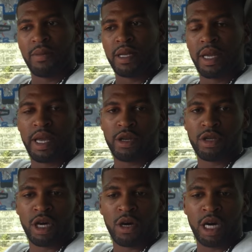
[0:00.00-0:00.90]
Then you
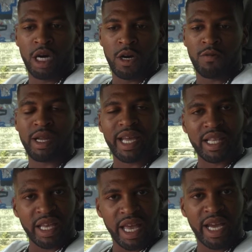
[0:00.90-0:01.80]
know uh, when I
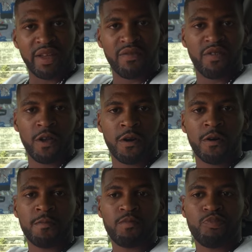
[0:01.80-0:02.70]
got to
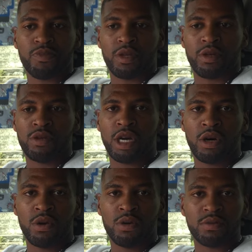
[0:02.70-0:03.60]
Eddyville, you
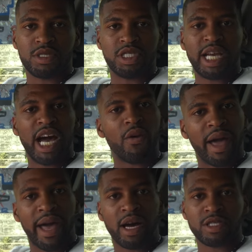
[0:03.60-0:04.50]
know the shower
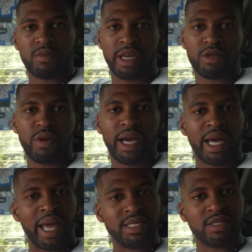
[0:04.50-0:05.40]
house, man. You
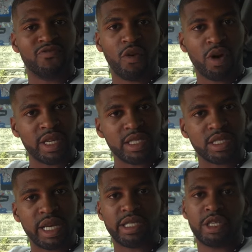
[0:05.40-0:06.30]
got like 40 to
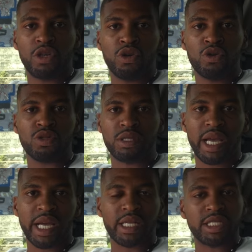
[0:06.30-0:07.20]
60 dudes
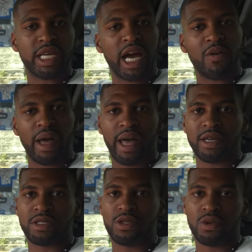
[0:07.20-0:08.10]
necking in the shower
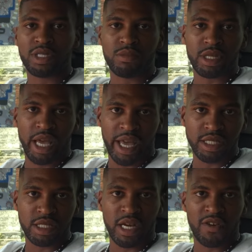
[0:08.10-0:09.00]
house doing some gay
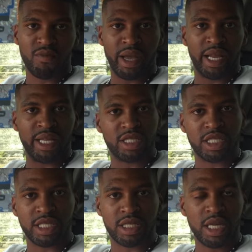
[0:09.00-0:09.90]
stuff, man, and it
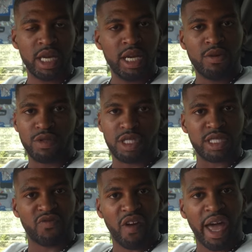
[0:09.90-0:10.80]
just was
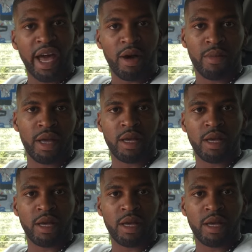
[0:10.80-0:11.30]
just foul. So,